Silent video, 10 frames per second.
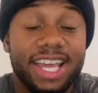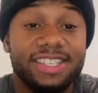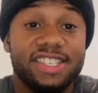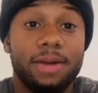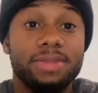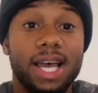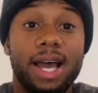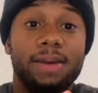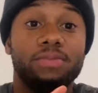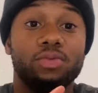And
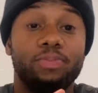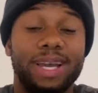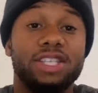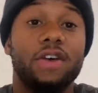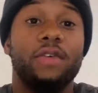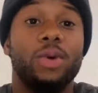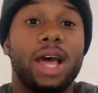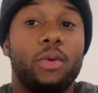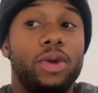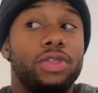sometimes, based off of what
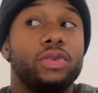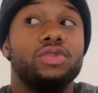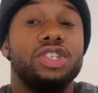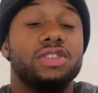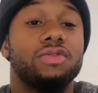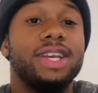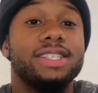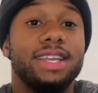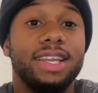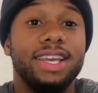I went through just
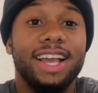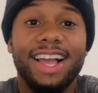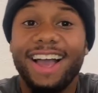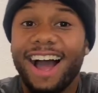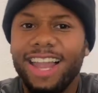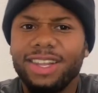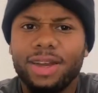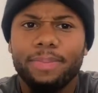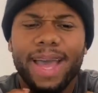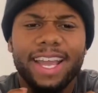recently, I
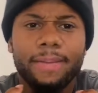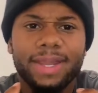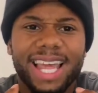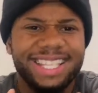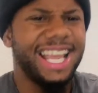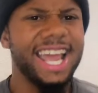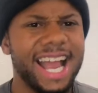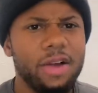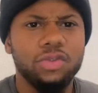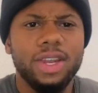look back and be like, dang,
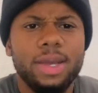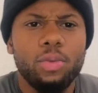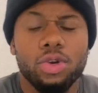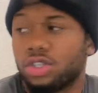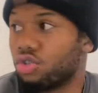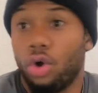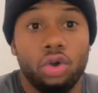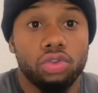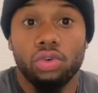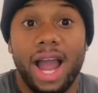I really was
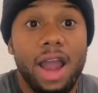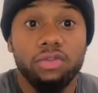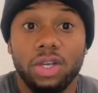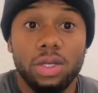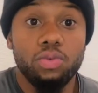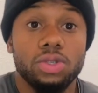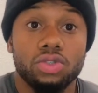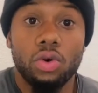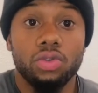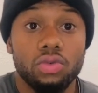going
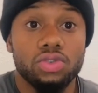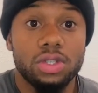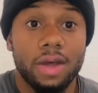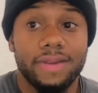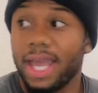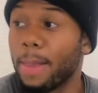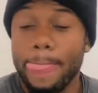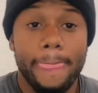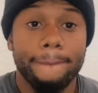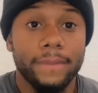through stuff. Like,
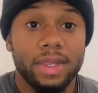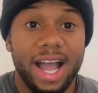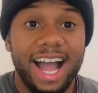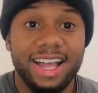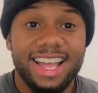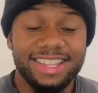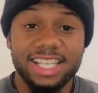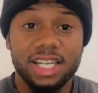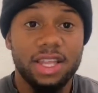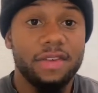
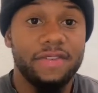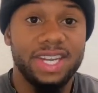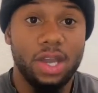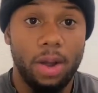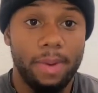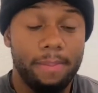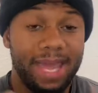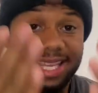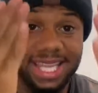that's another video I'm gonna make.